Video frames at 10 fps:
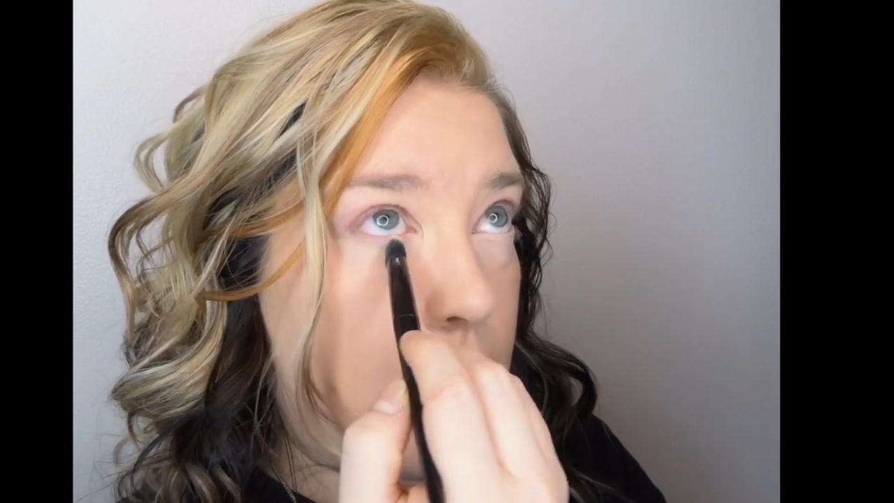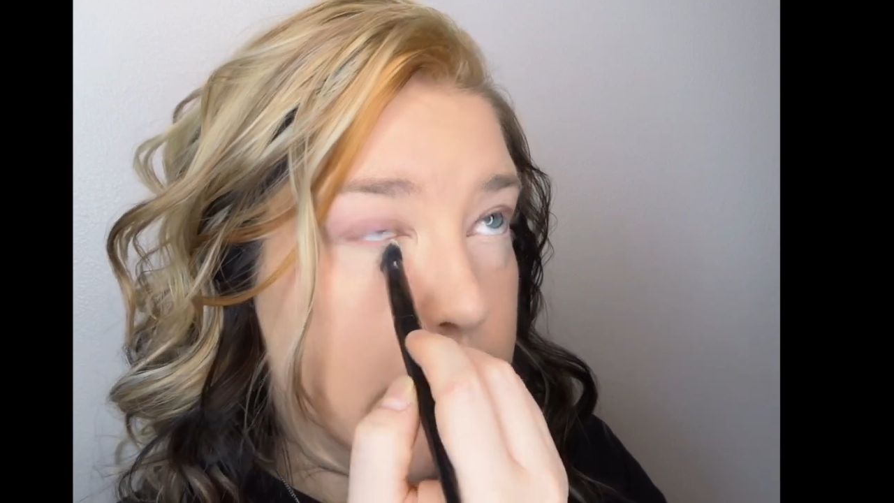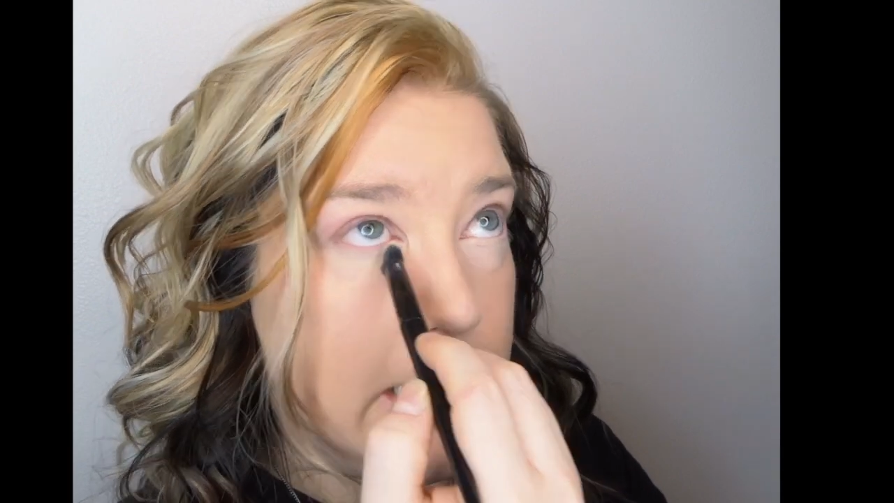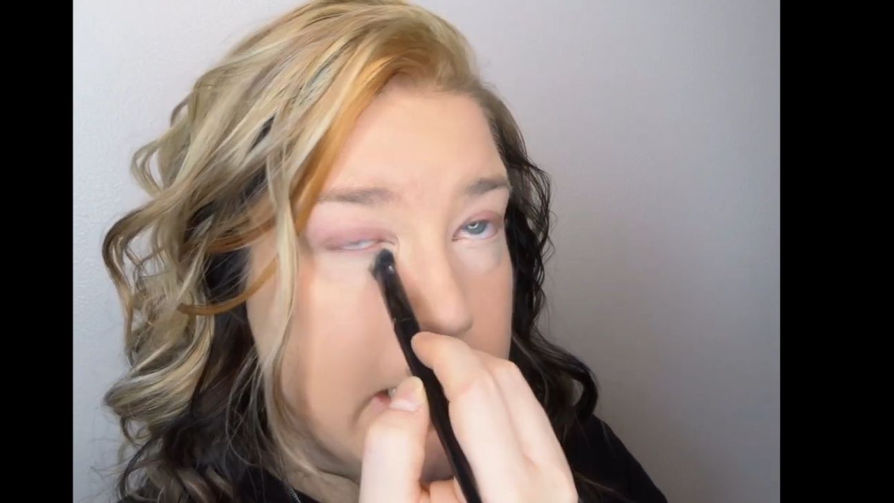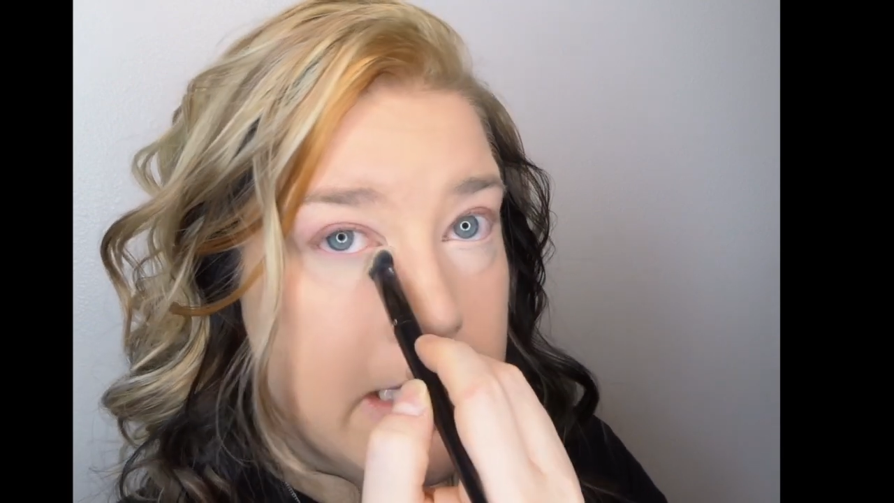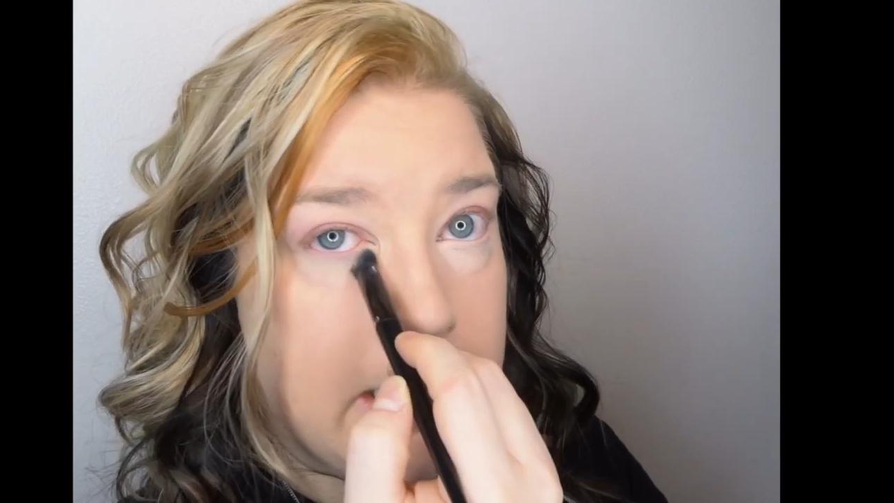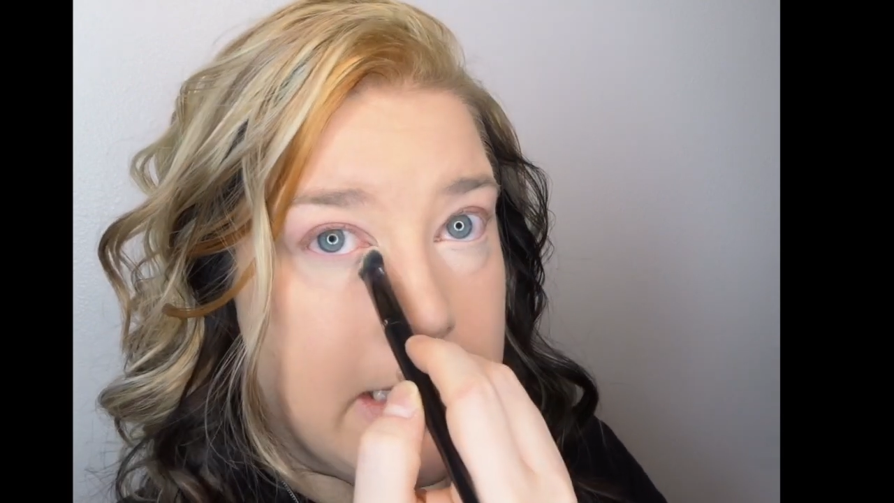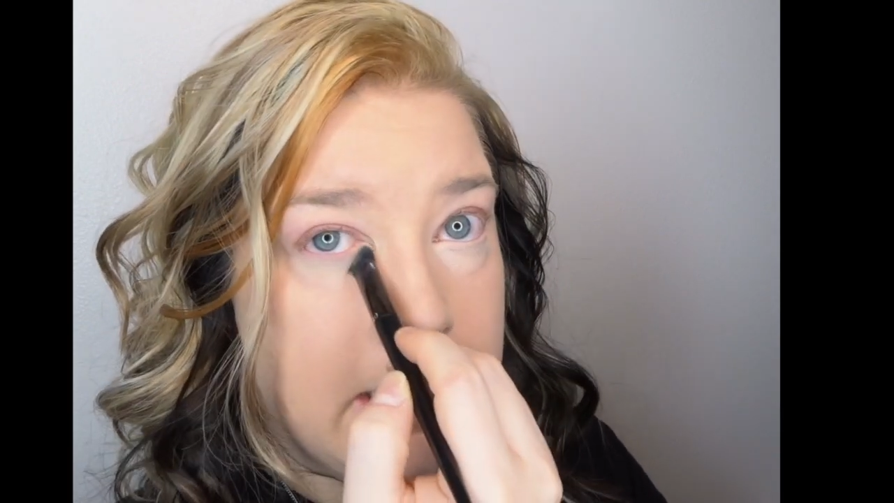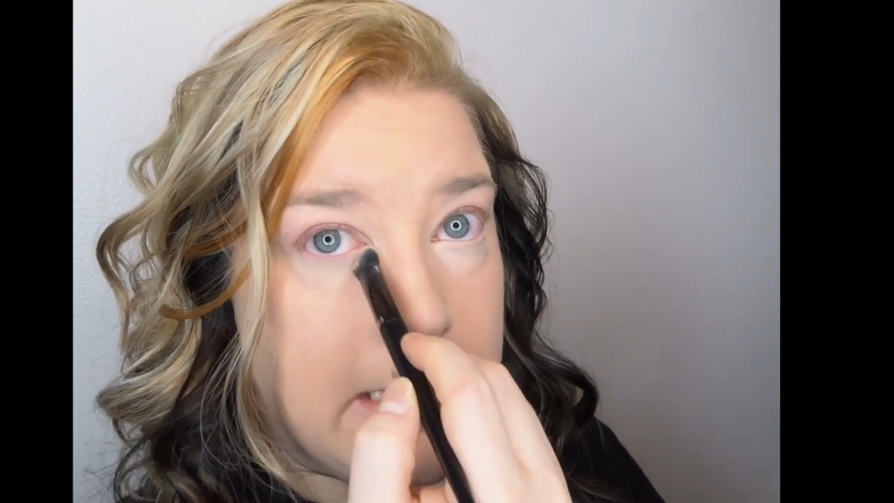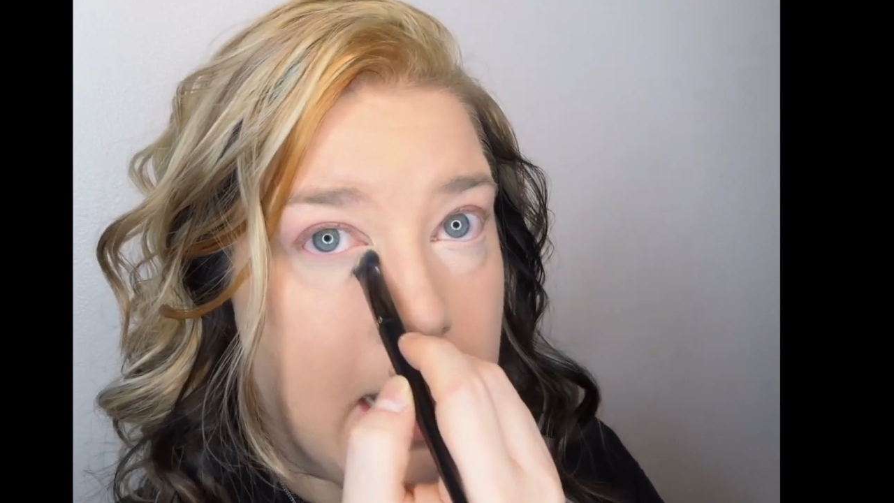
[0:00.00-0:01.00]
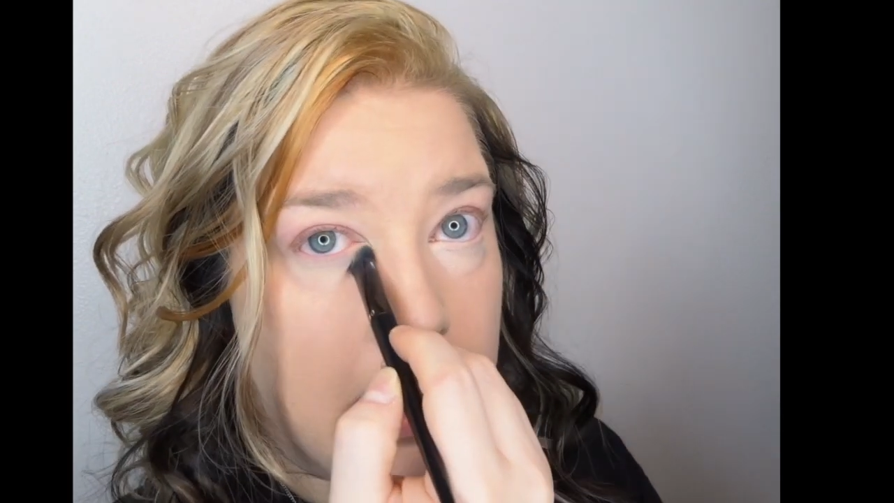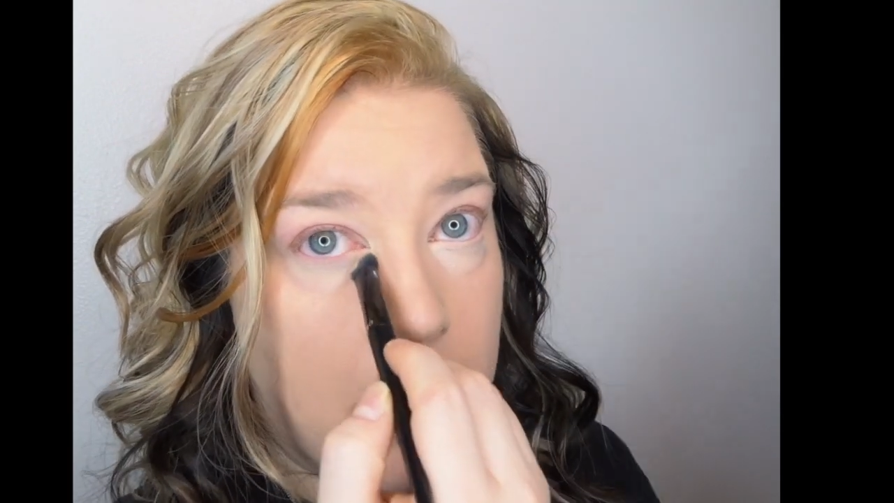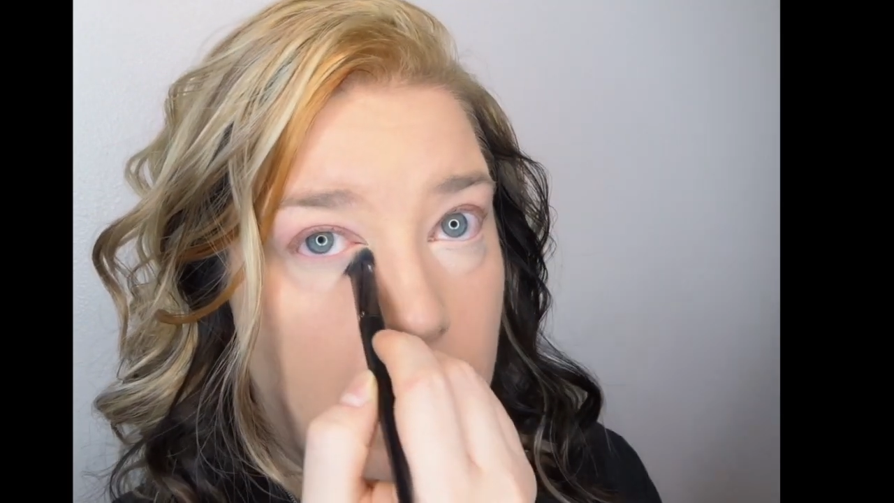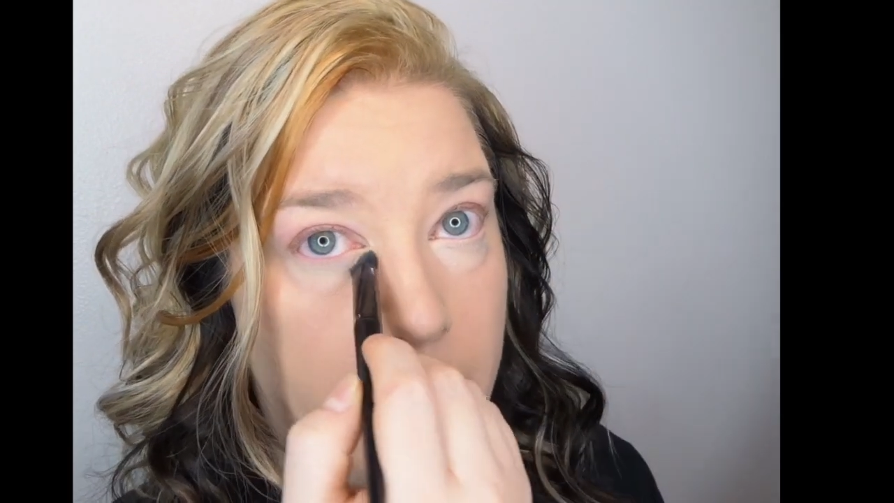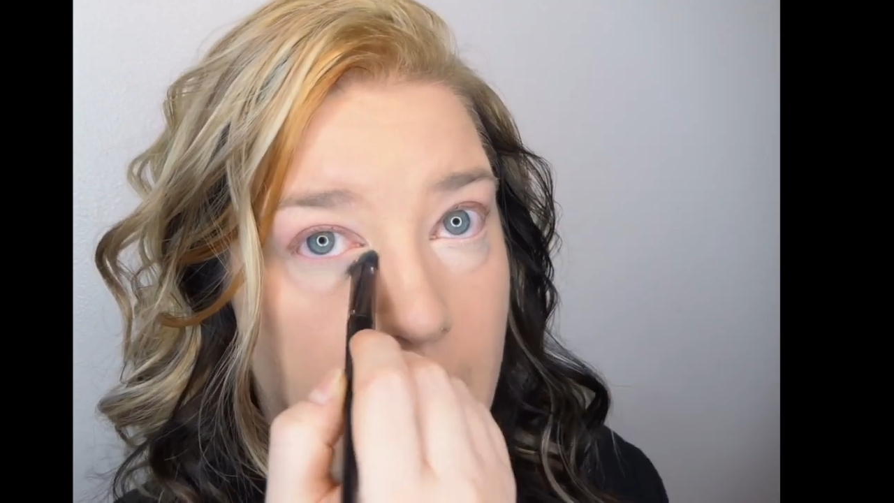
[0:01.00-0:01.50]
is it's
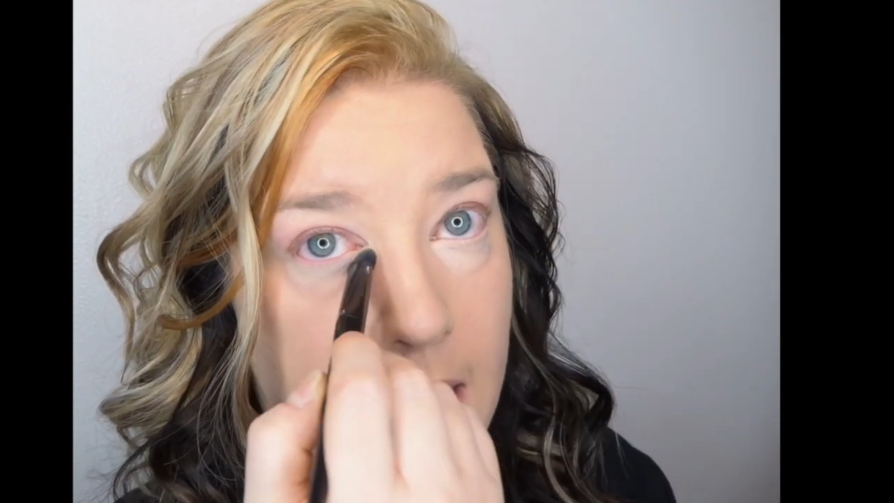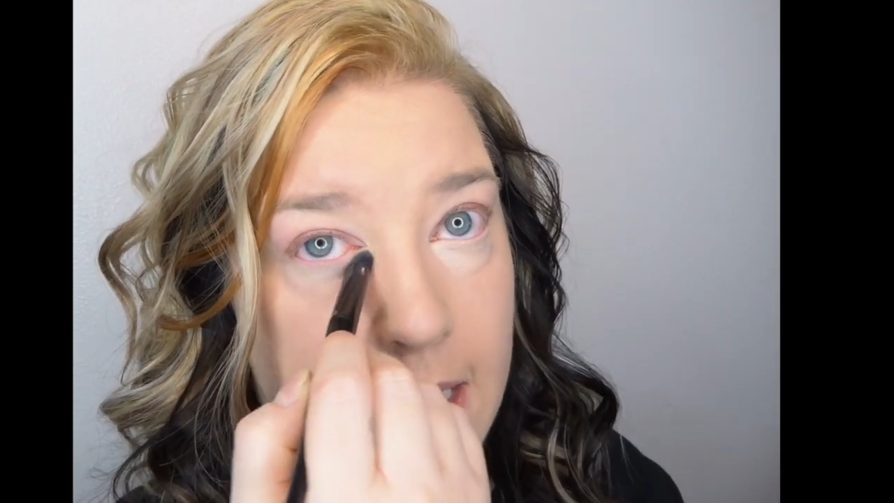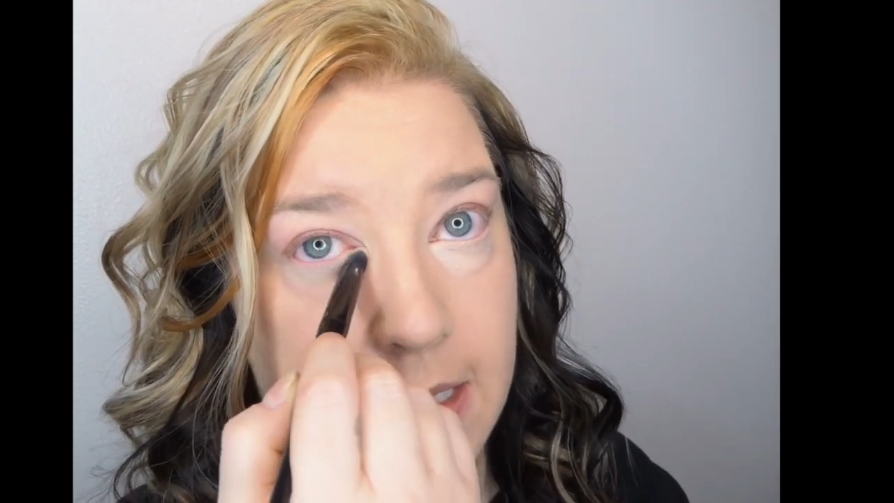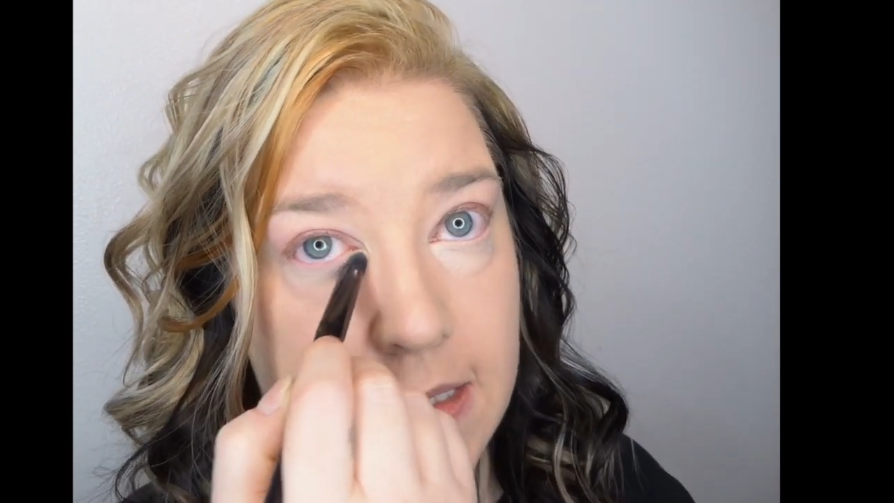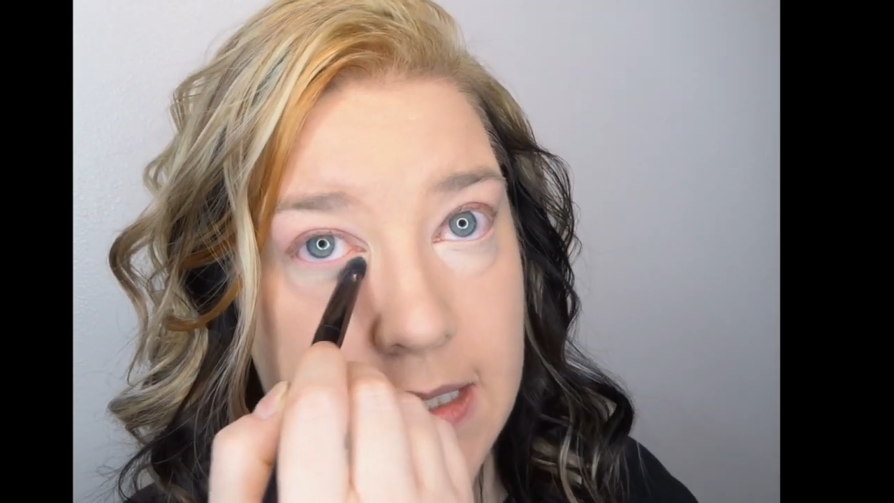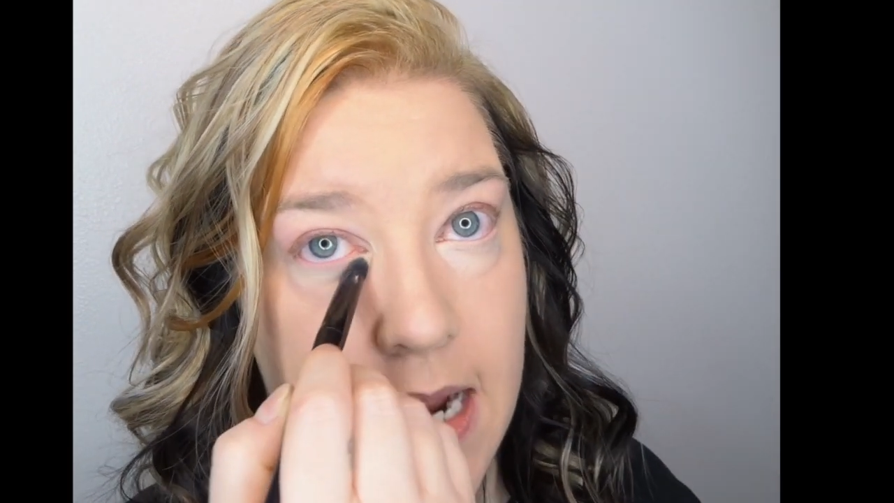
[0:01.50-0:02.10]
setting your product